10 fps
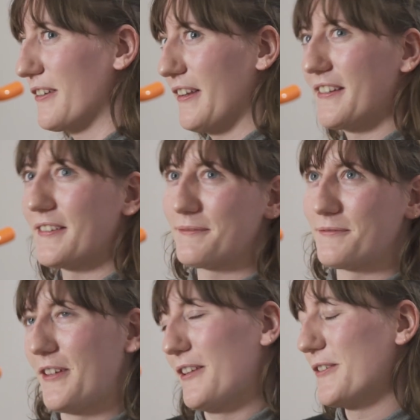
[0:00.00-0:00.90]
or like
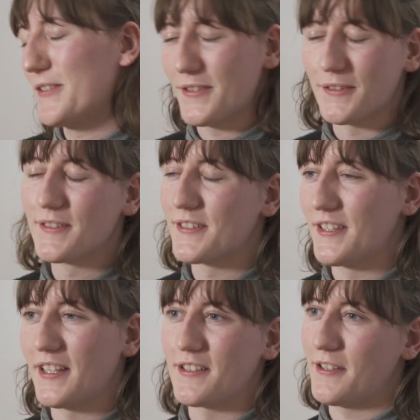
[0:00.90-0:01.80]
fellow students,
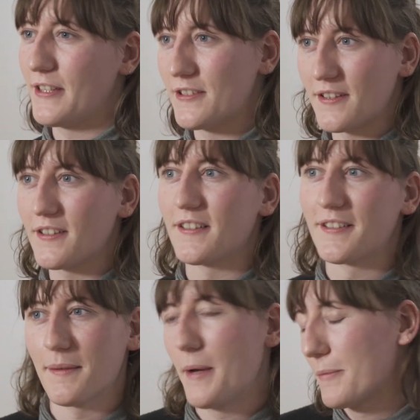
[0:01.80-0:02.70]
and get to know each other
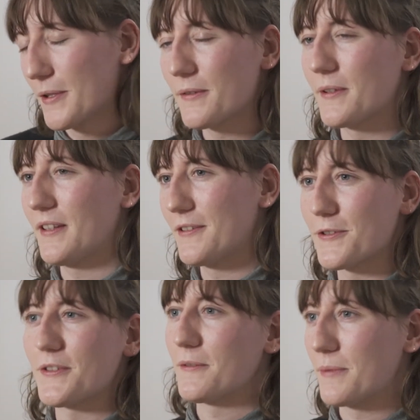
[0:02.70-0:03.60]
and come up with really
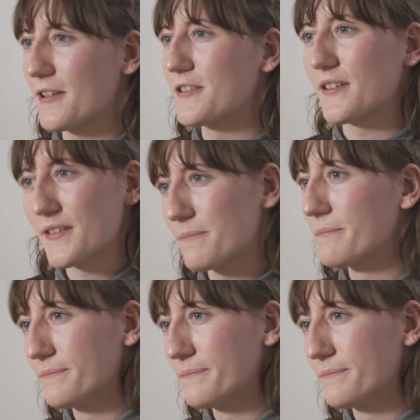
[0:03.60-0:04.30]
interesting projects.